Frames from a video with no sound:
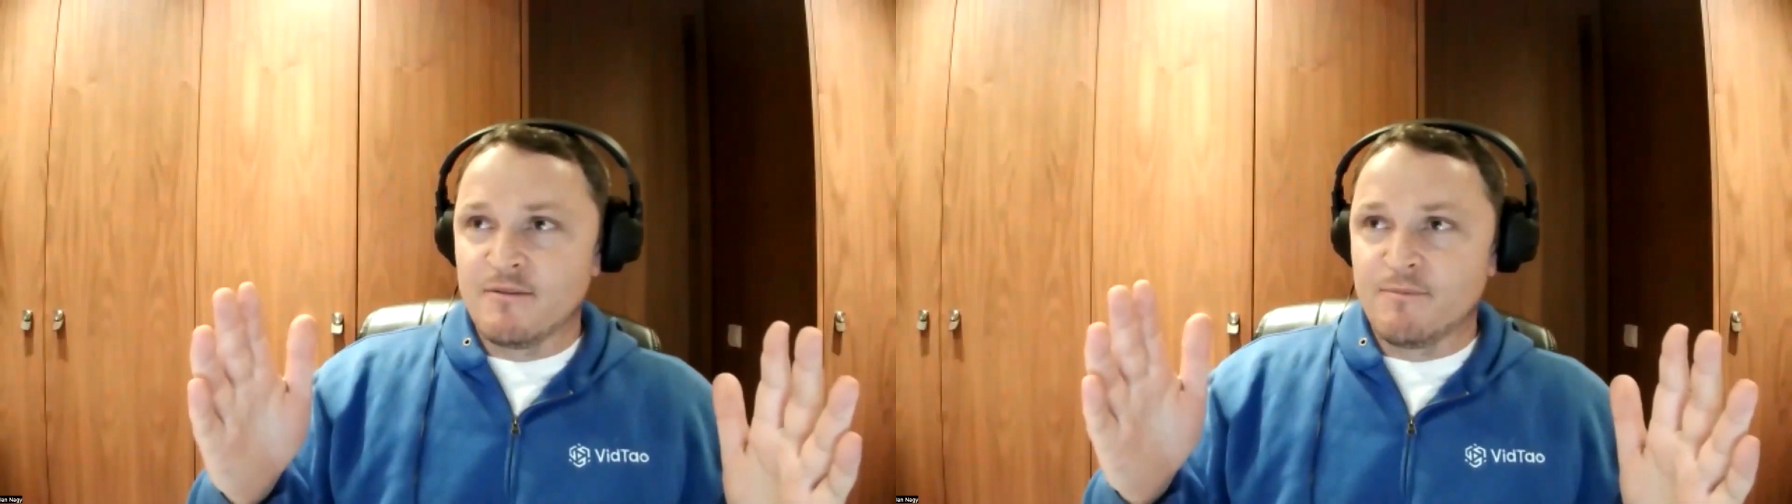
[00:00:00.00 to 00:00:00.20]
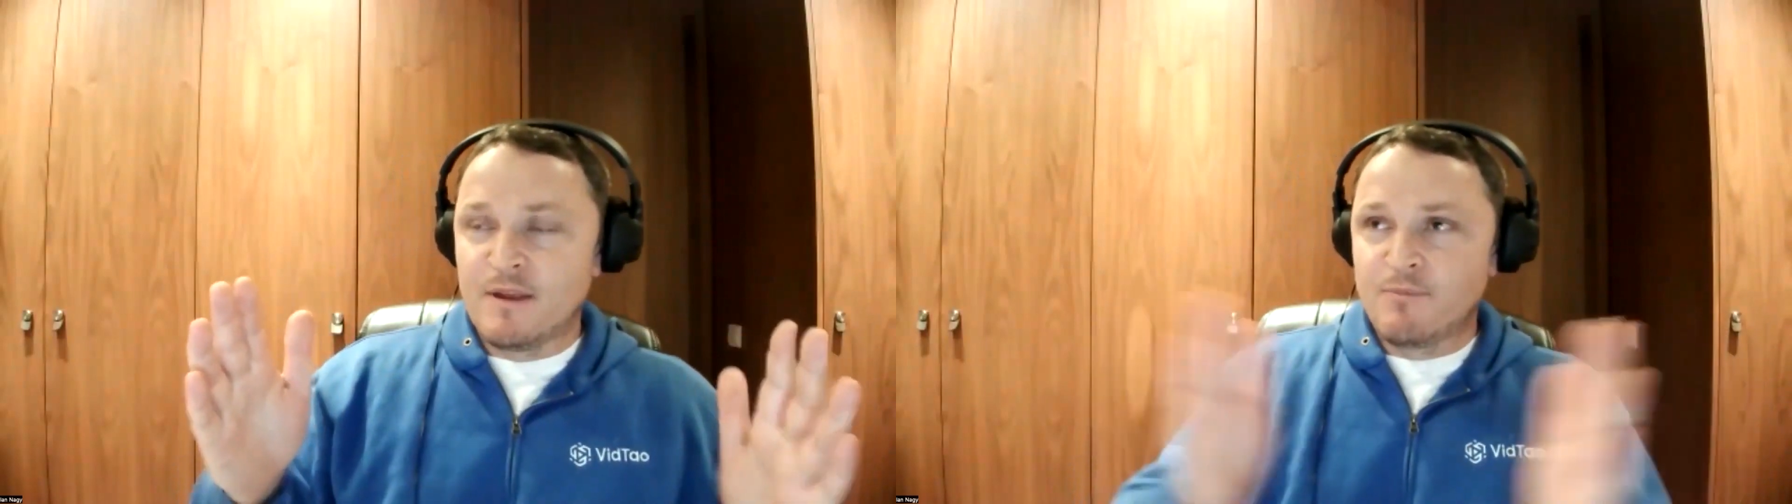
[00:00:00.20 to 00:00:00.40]

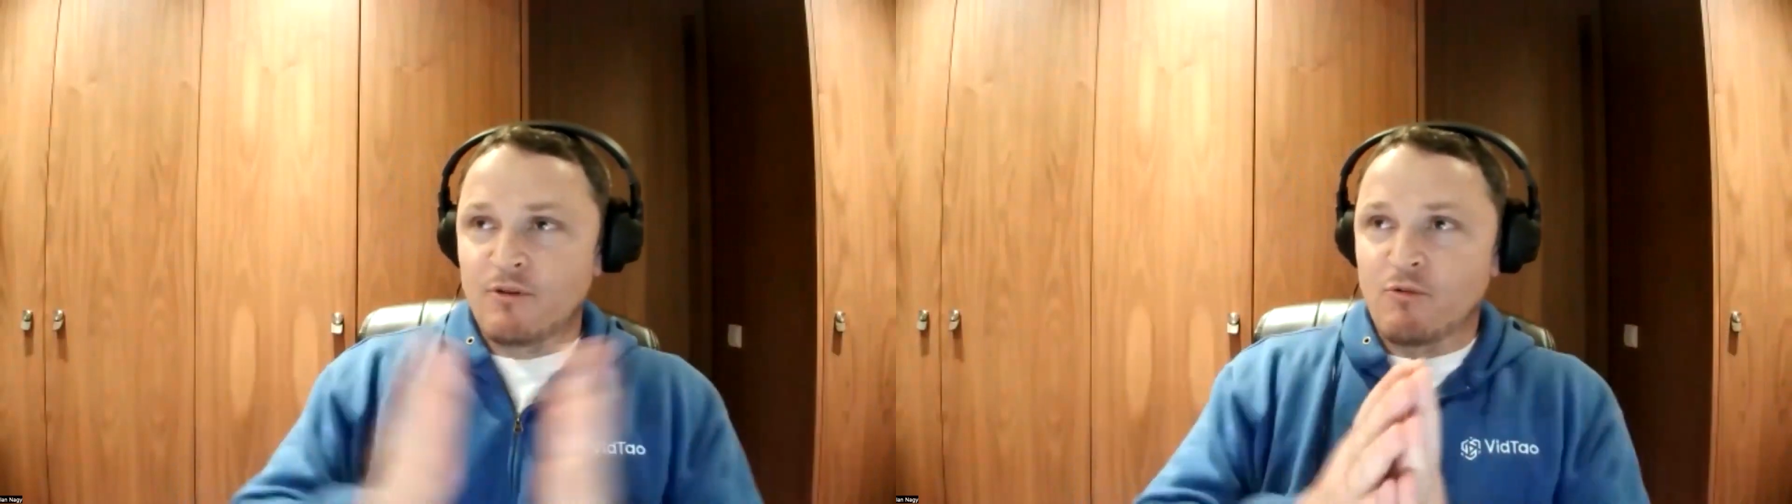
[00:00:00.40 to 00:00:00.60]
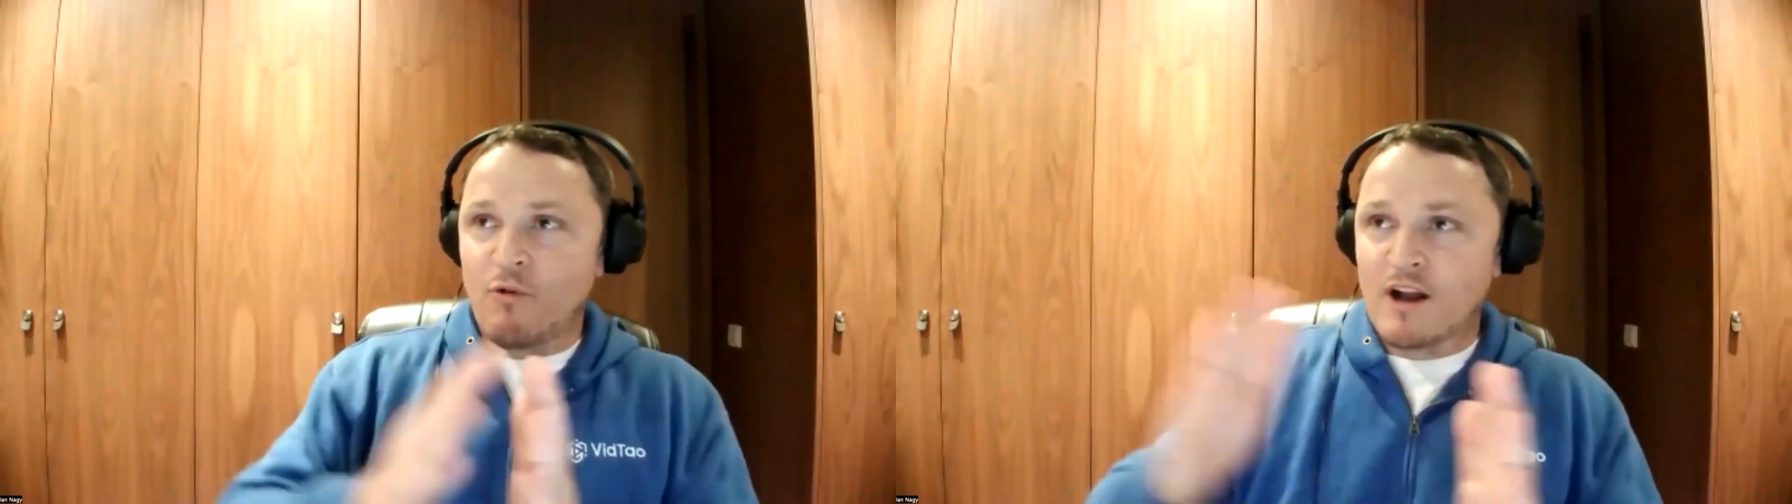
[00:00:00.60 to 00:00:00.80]

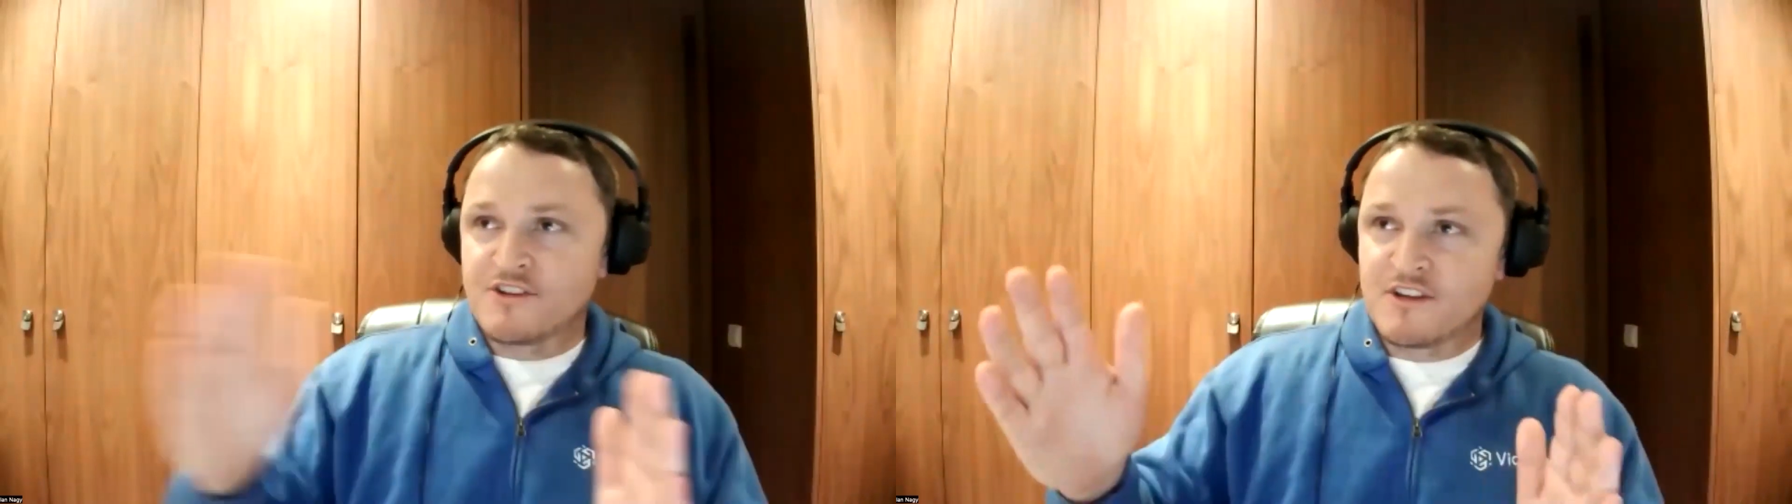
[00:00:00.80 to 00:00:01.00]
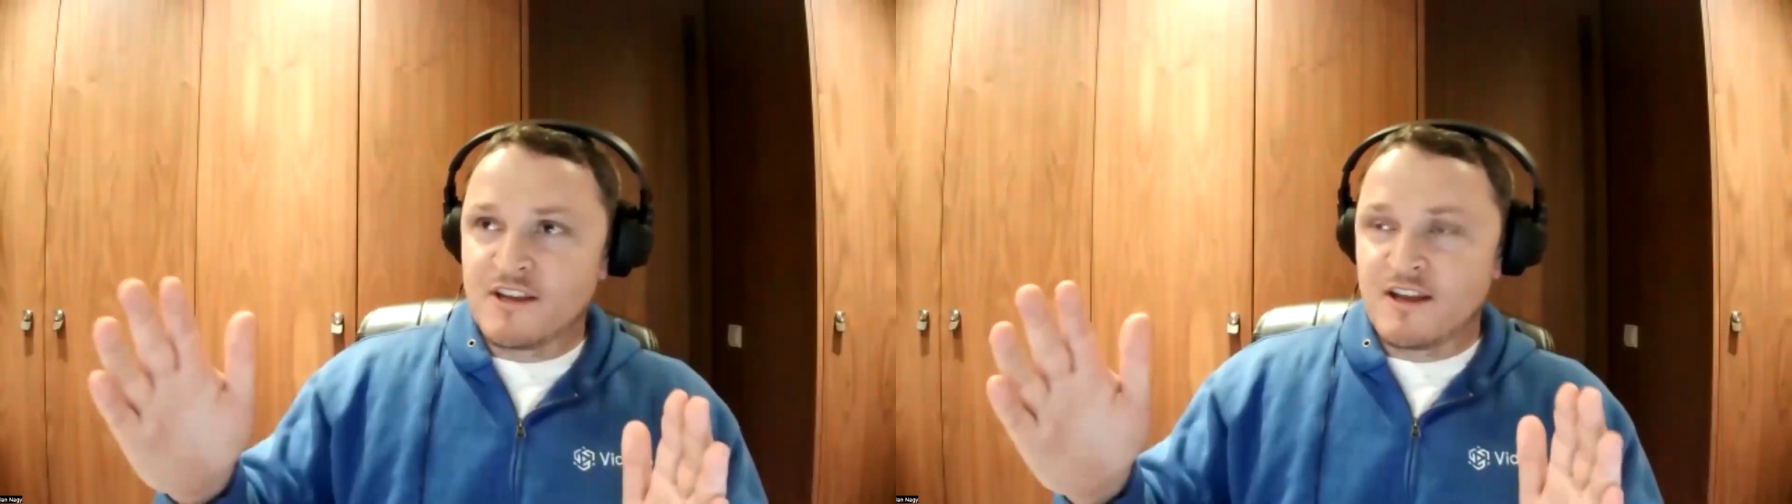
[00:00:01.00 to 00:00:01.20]
people are
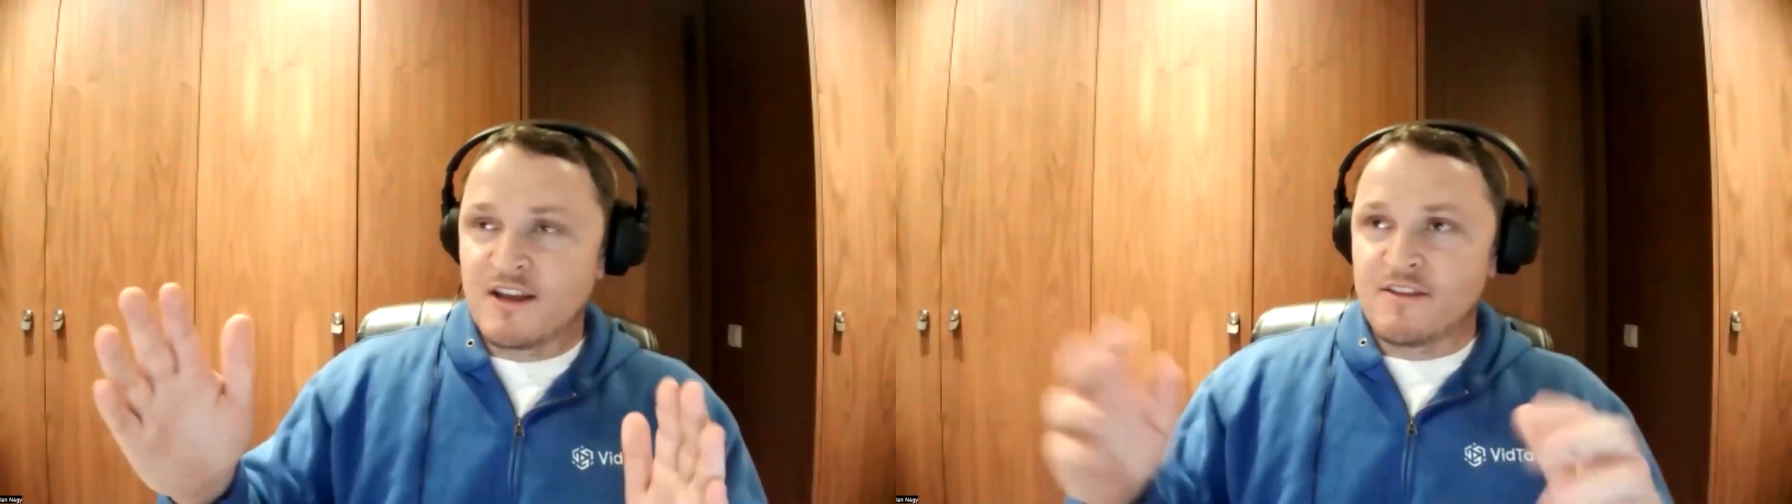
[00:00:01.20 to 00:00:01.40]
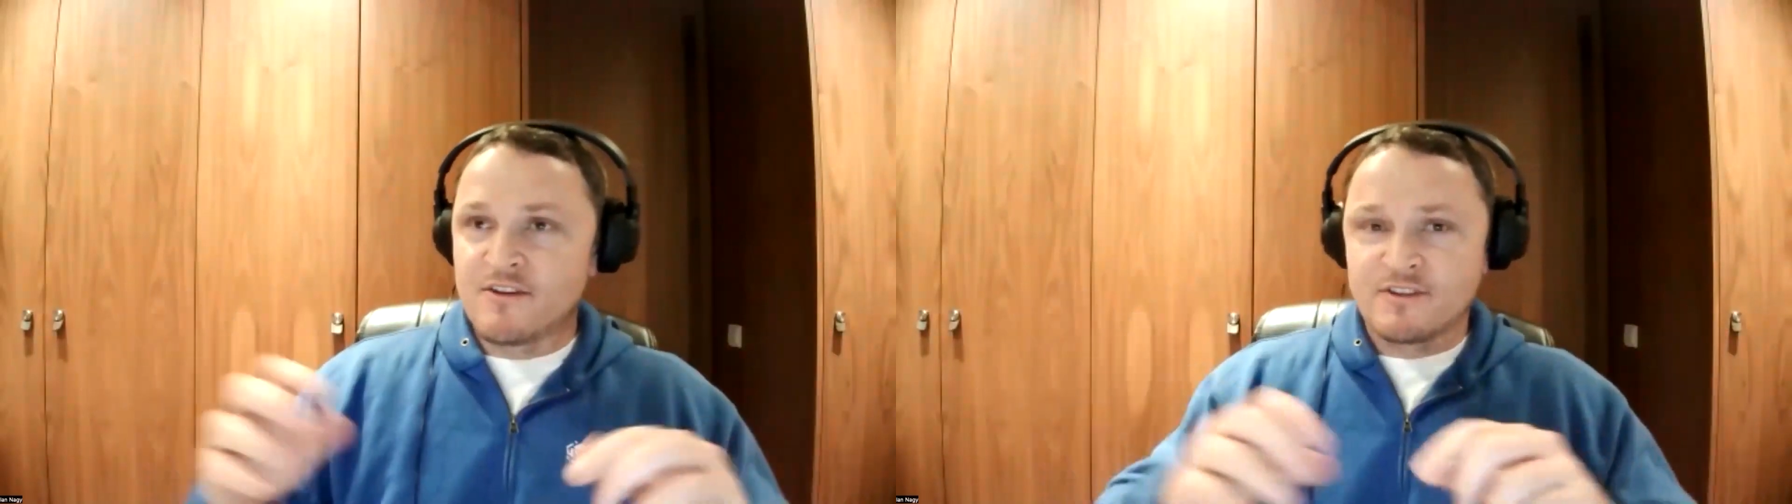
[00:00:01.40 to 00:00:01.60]
watching it
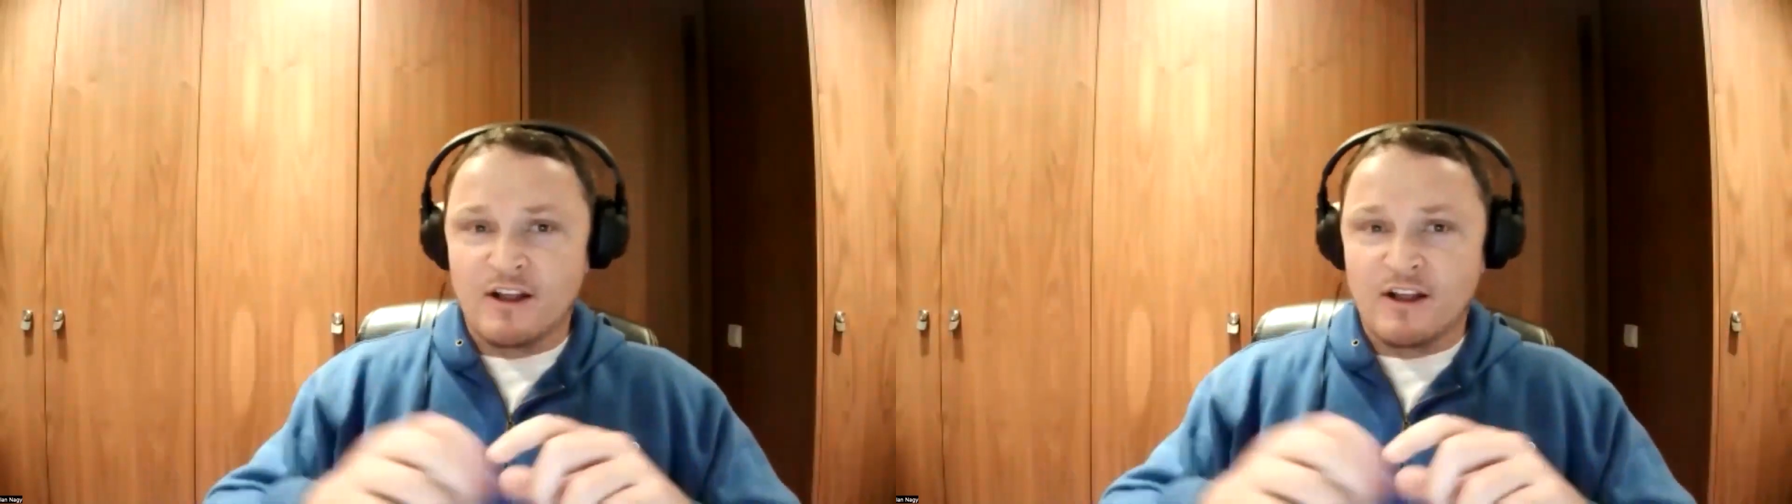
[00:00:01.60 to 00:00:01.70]
and then they're